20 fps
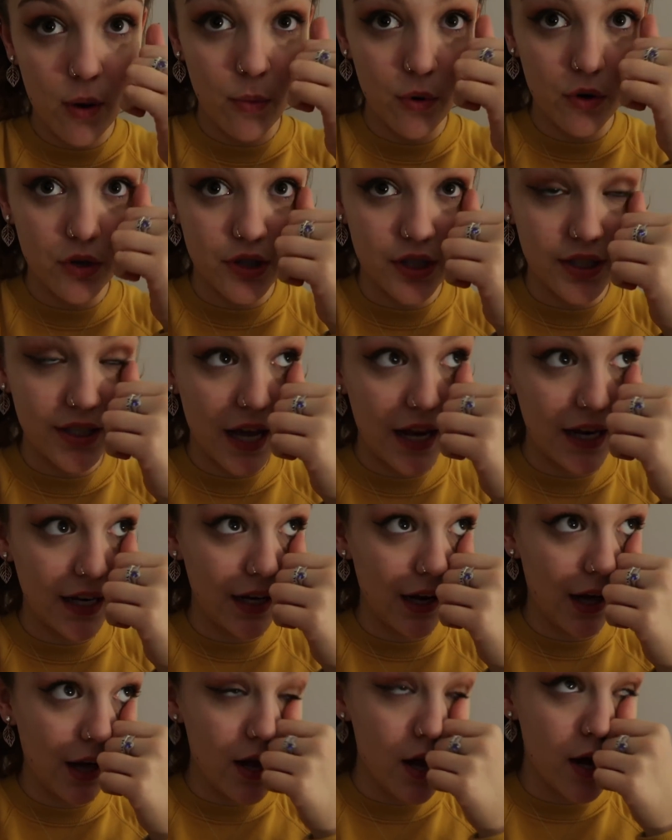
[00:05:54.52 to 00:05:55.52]
I watch the telly
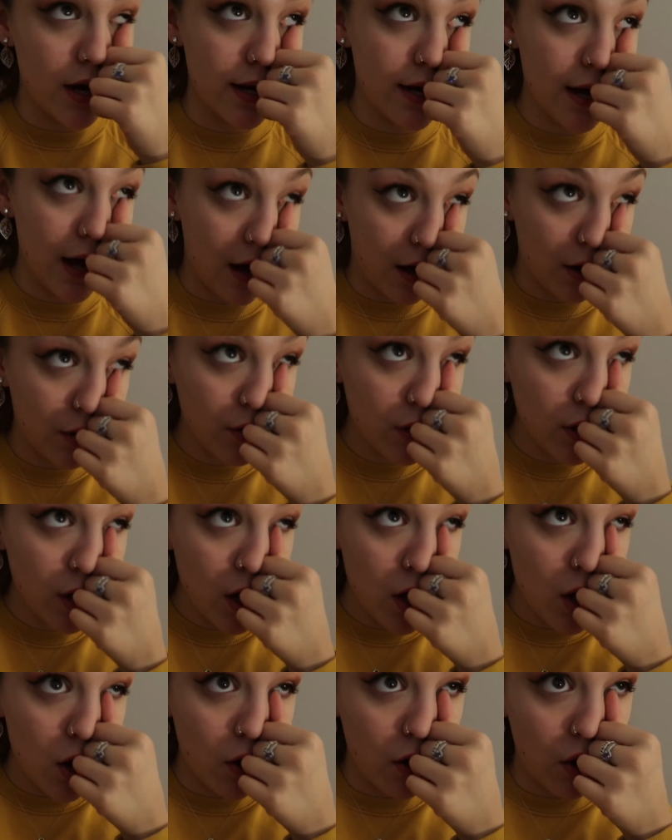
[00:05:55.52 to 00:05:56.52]
lying down,
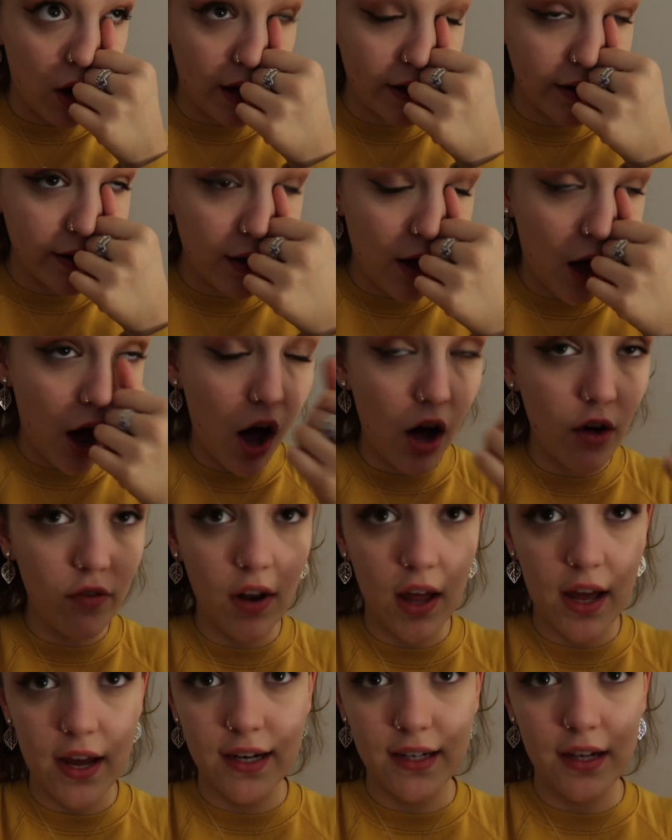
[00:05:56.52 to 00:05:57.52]
or like half
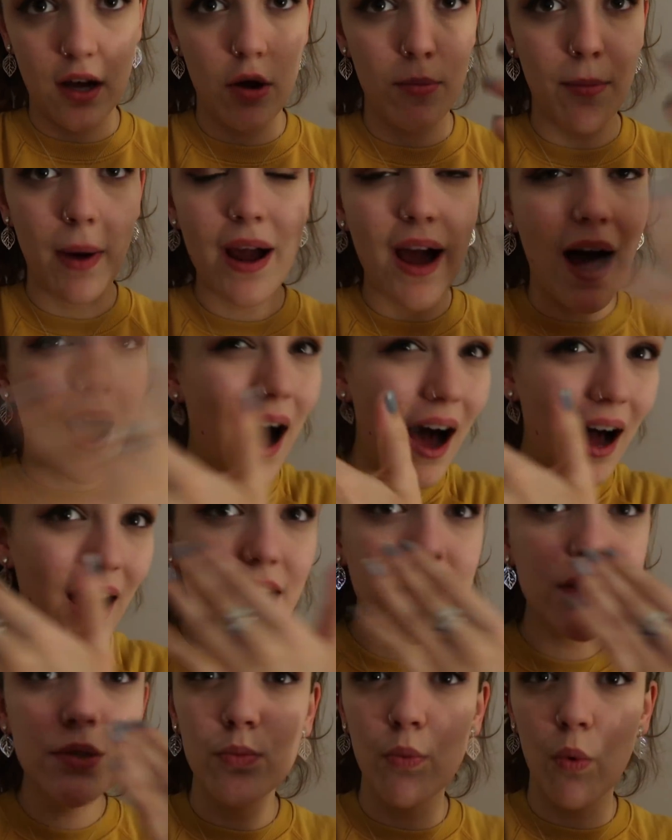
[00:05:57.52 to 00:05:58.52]
lying down, my
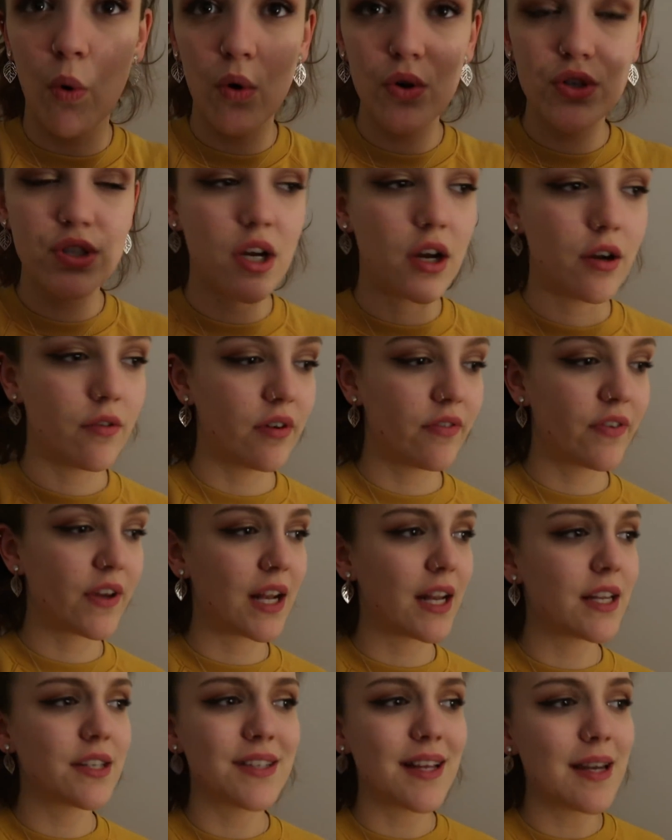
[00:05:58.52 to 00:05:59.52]
eyes water
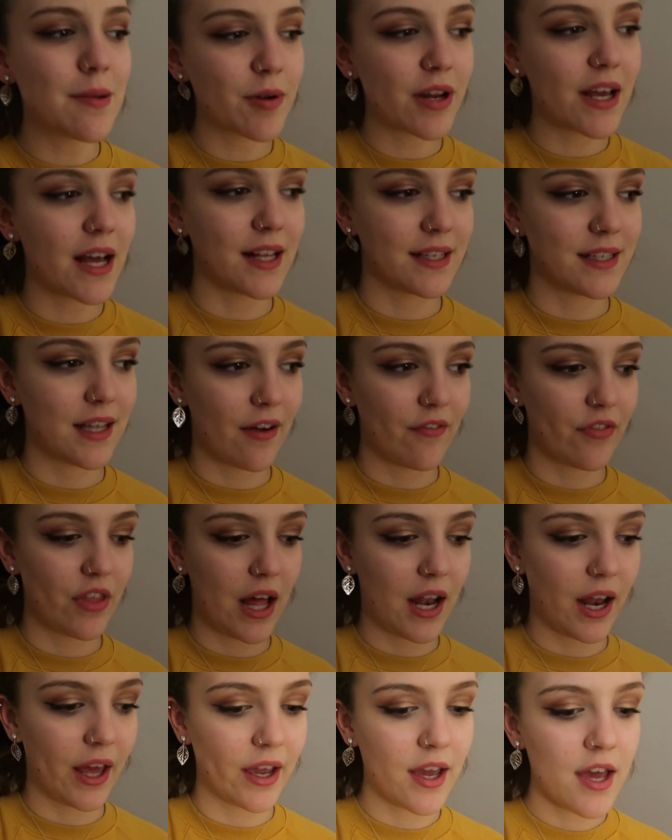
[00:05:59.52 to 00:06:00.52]
horrifically. Does anybody else have
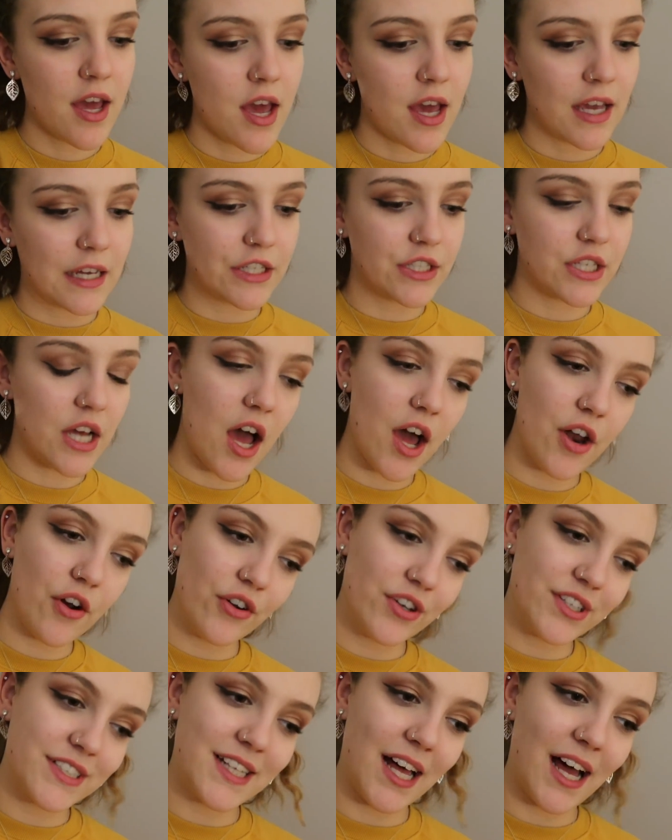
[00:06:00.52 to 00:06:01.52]
that? Like, you turn
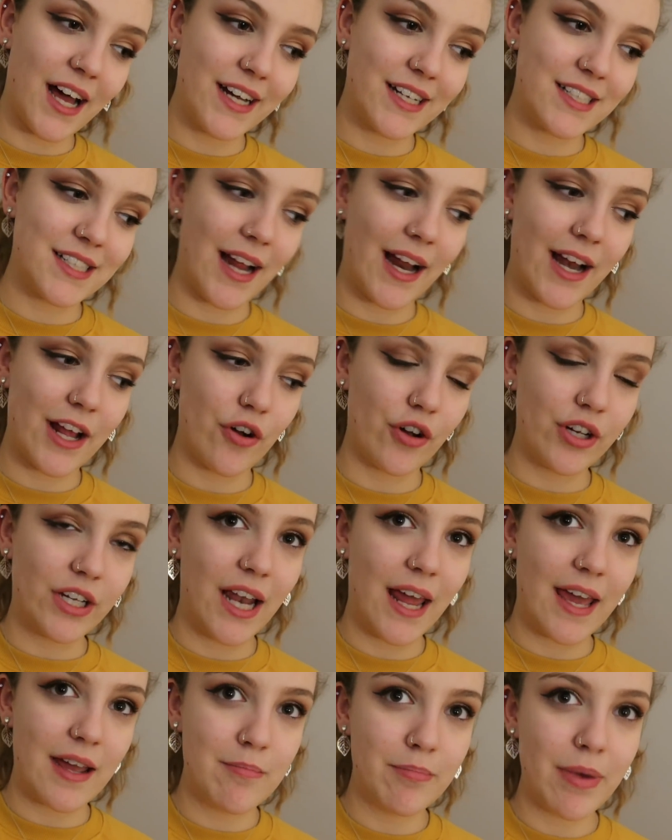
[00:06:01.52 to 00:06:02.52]
on a side slightly, or you
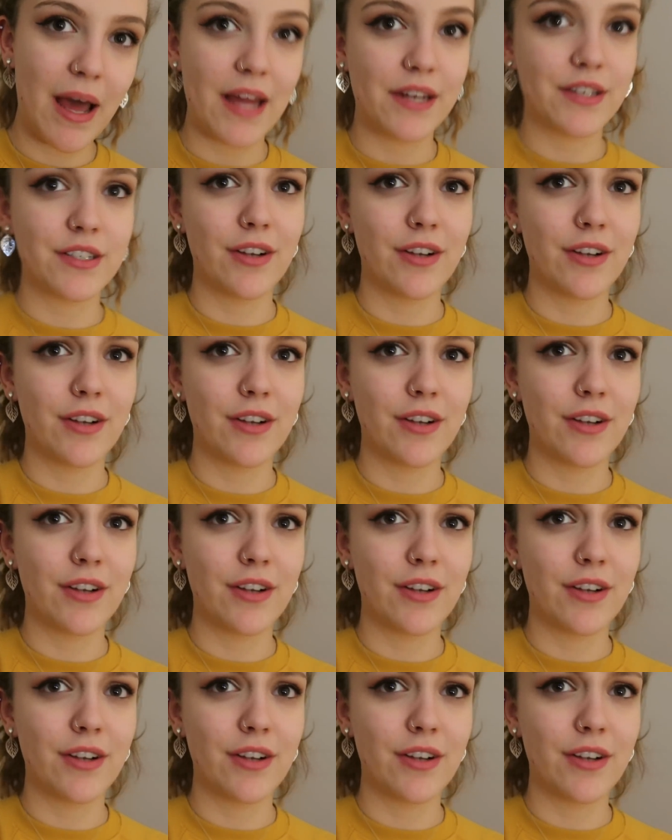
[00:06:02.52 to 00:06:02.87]
lay in bed